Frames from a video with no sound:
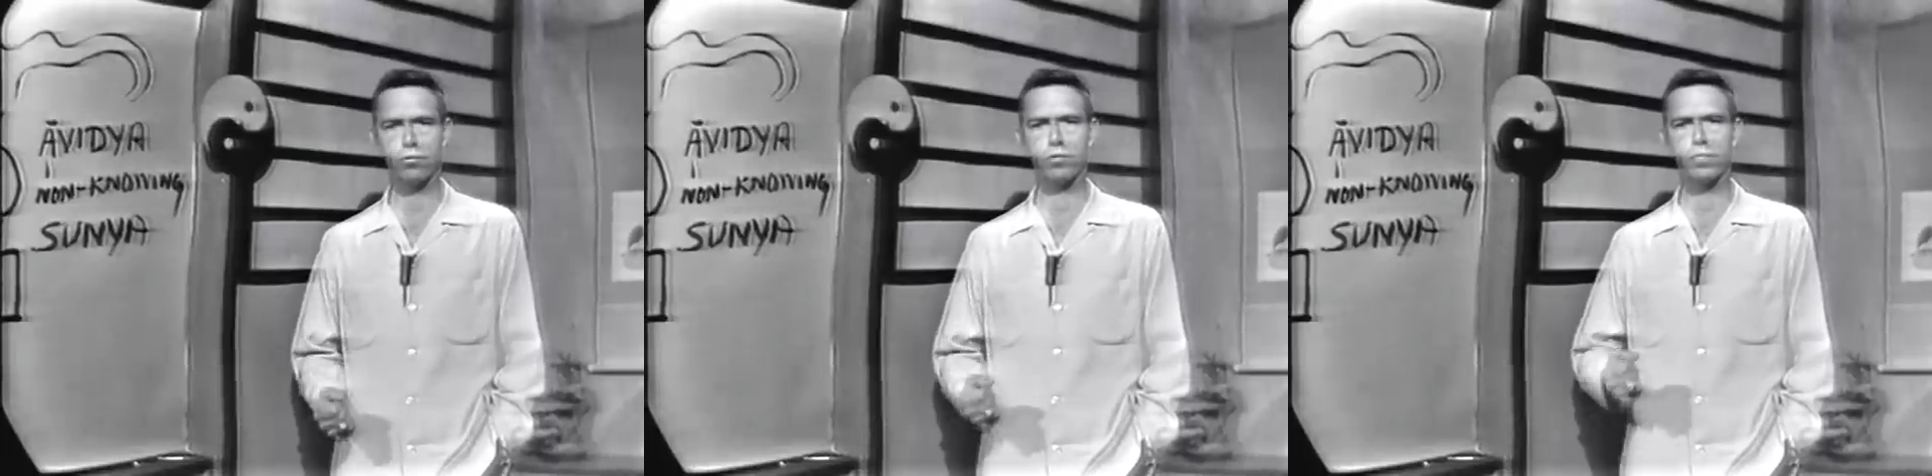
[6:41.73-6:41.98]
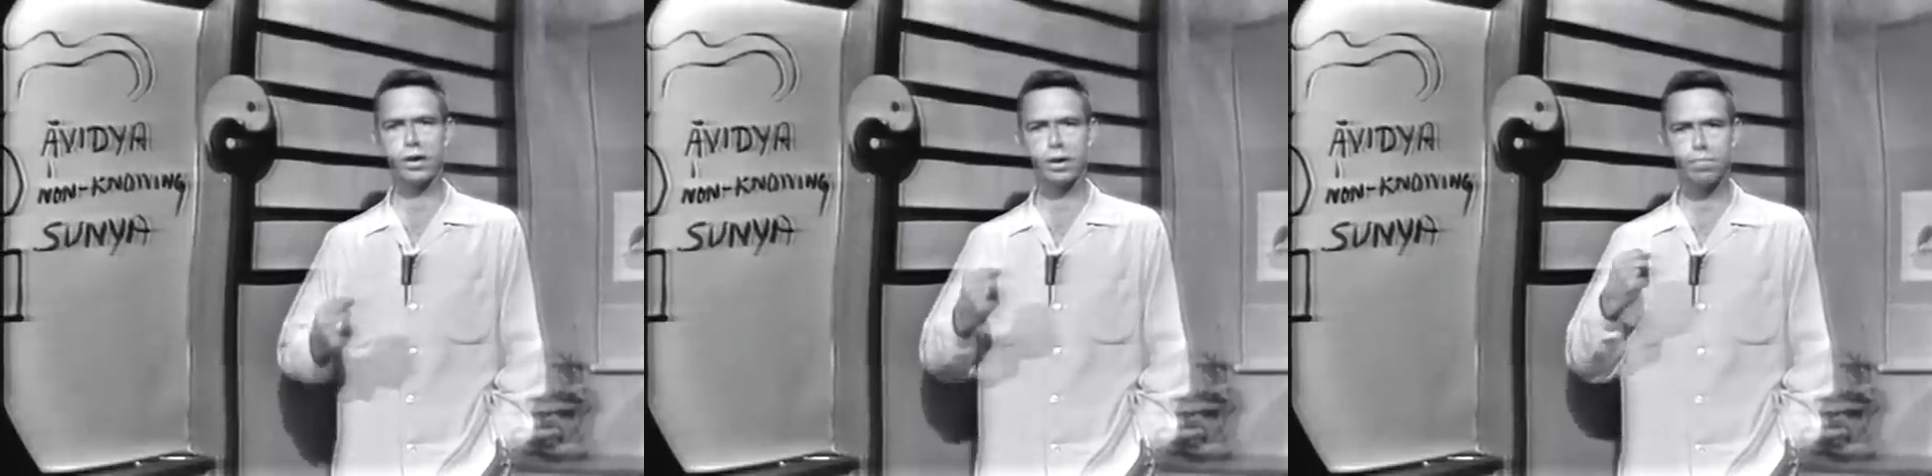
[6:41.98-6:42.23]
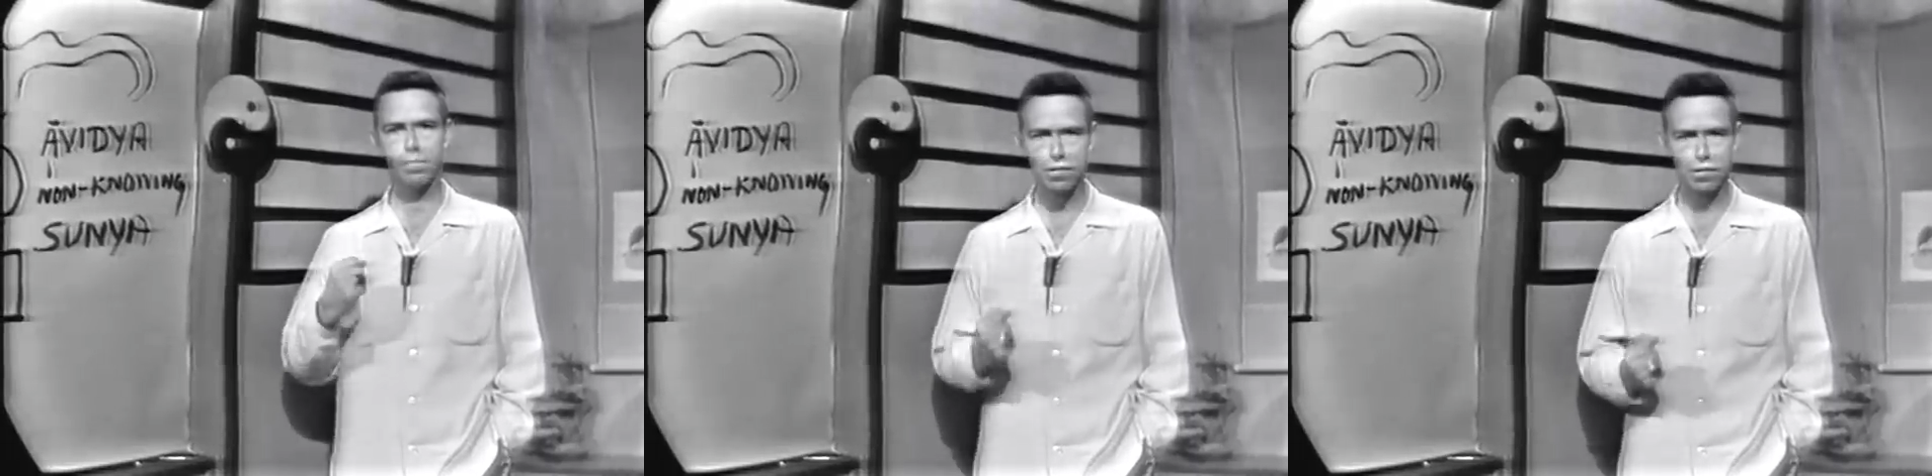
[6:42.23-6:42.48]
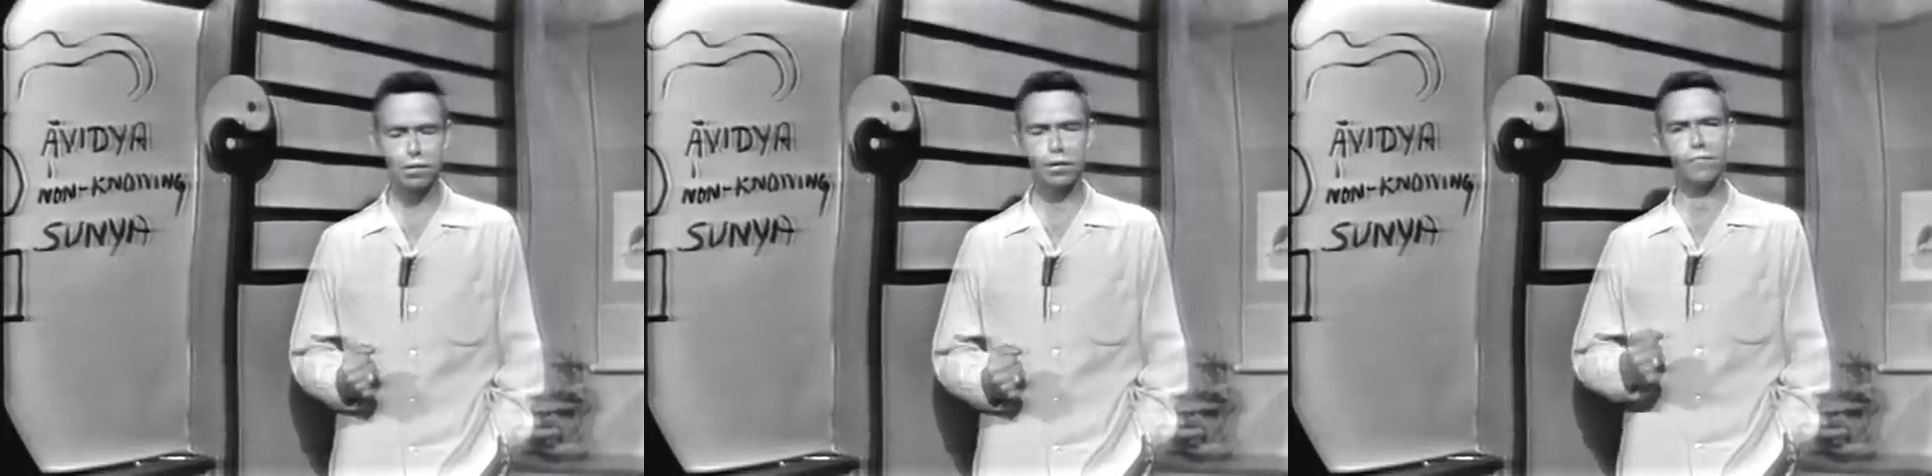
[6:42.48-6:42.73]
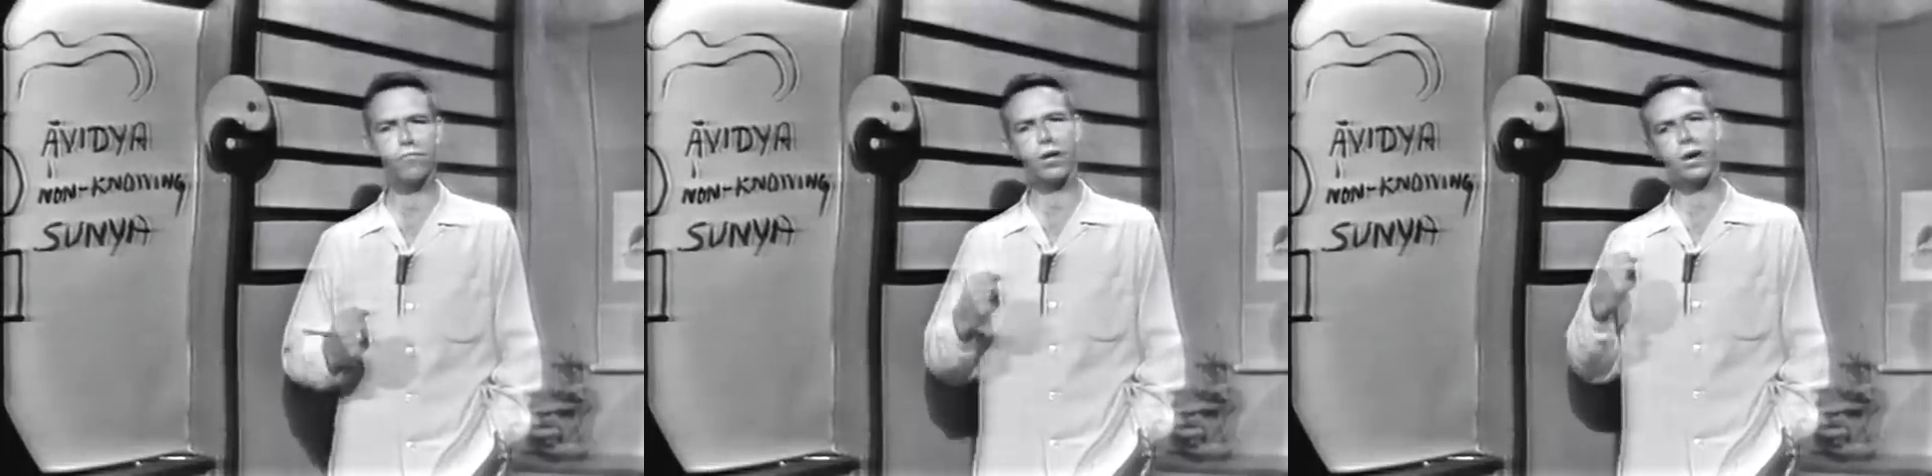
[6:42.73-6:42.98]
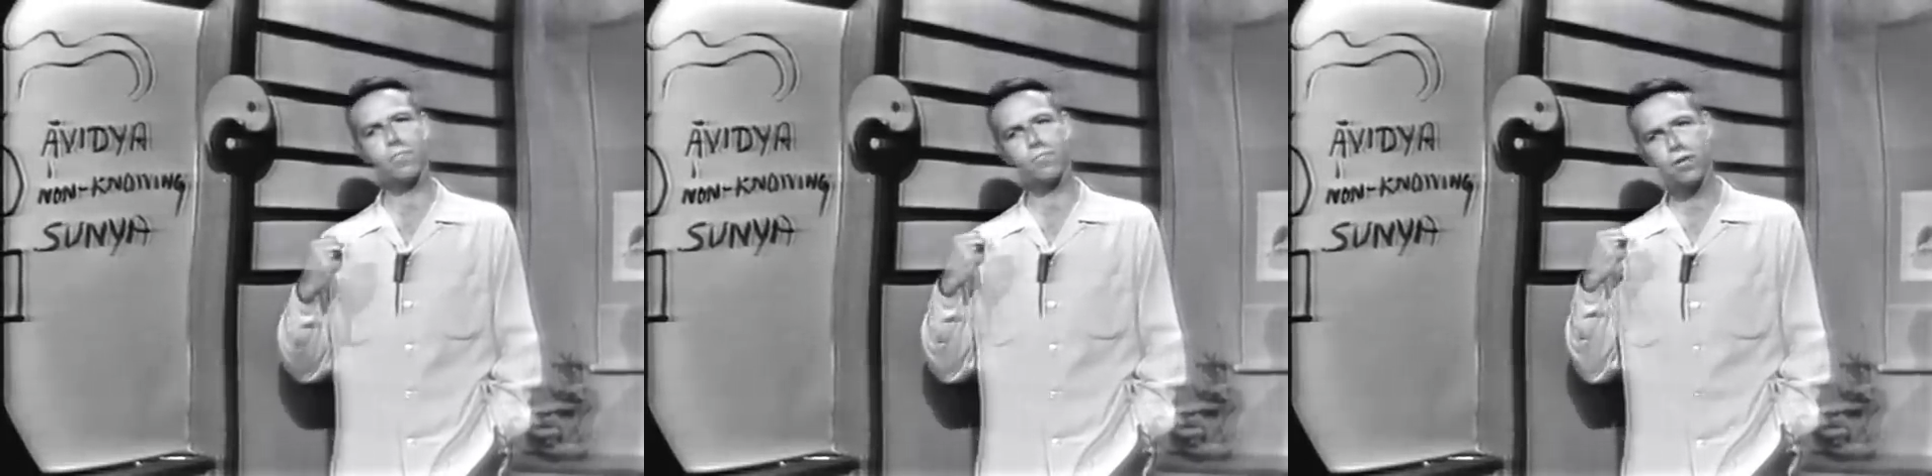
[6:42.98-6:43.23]
to make the positive
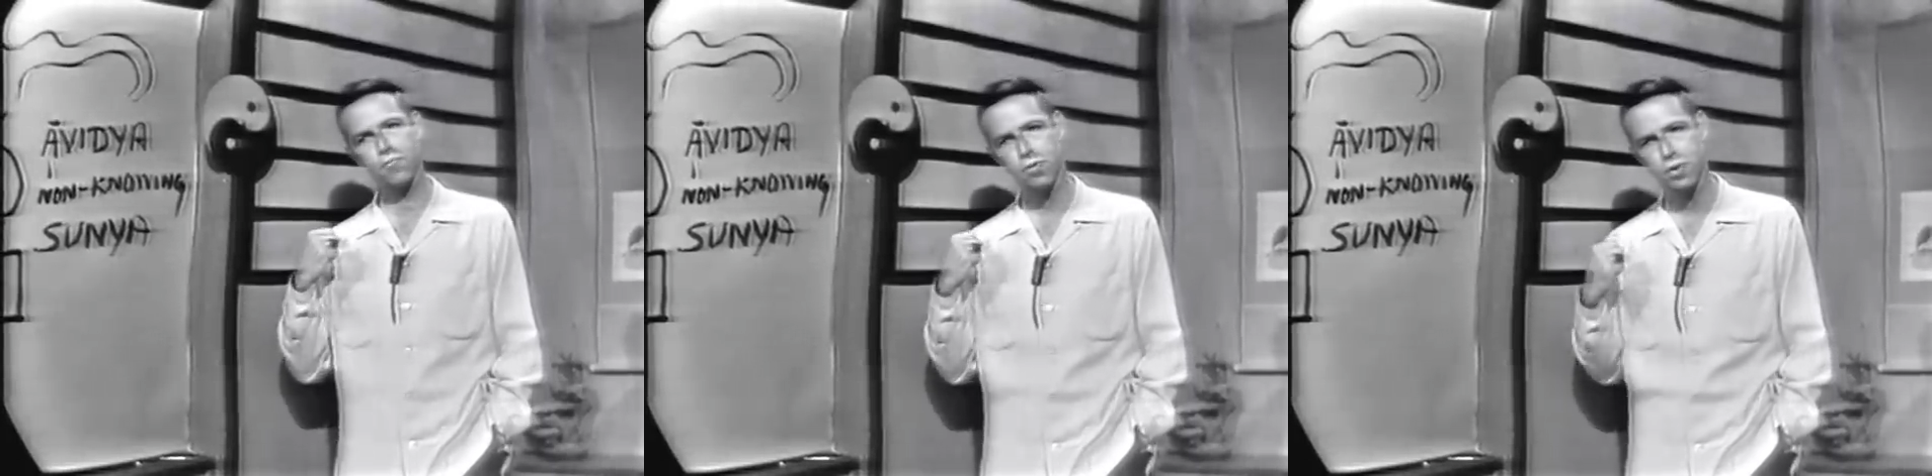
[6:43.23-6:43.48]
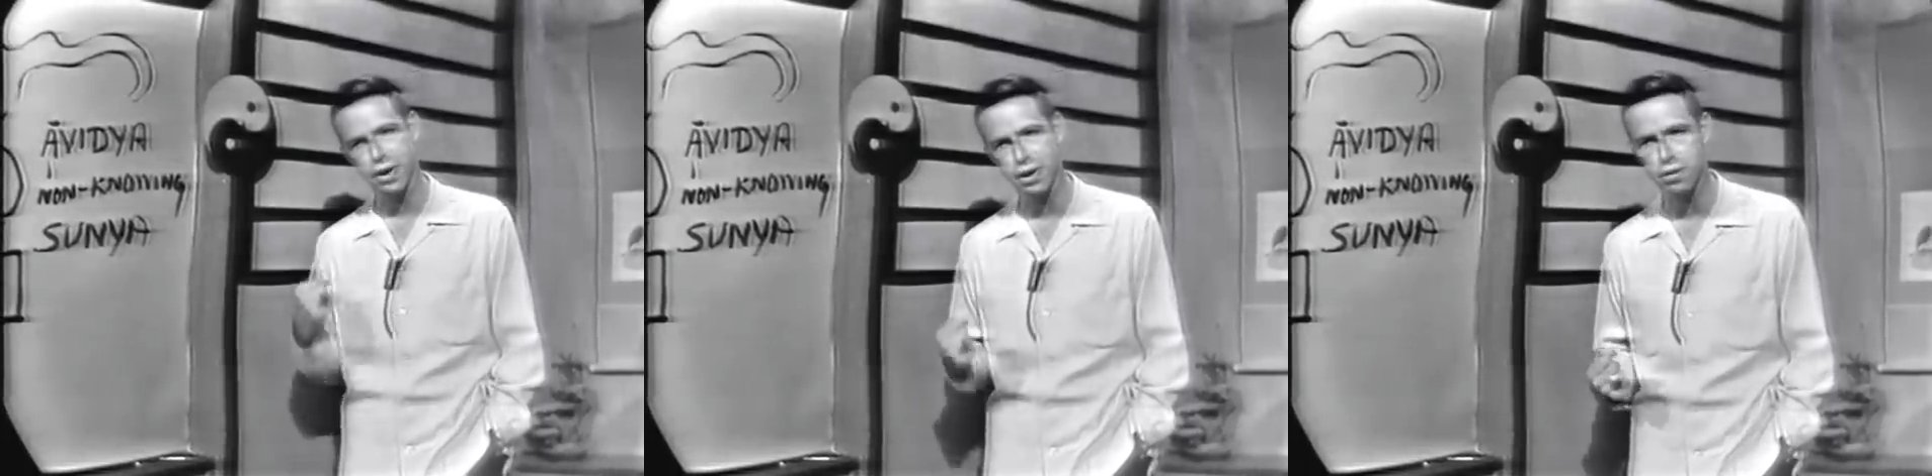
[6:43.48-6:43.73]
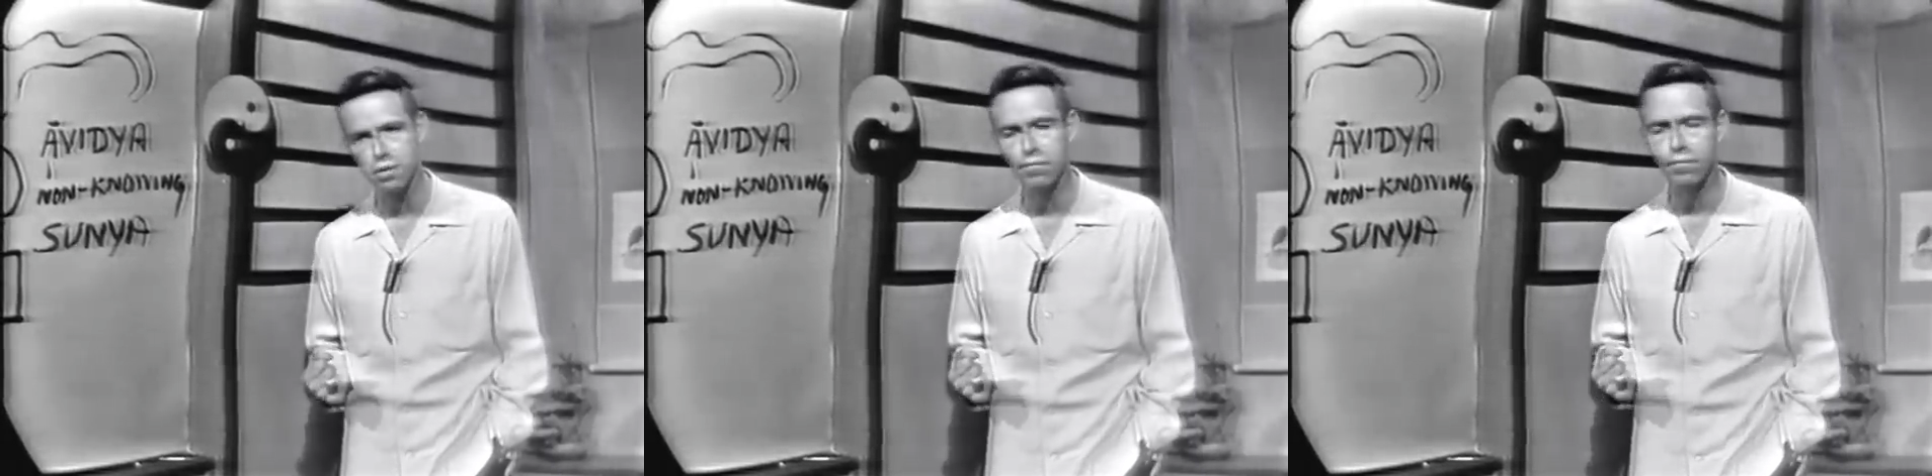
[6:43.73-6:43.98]
triumph over the negative.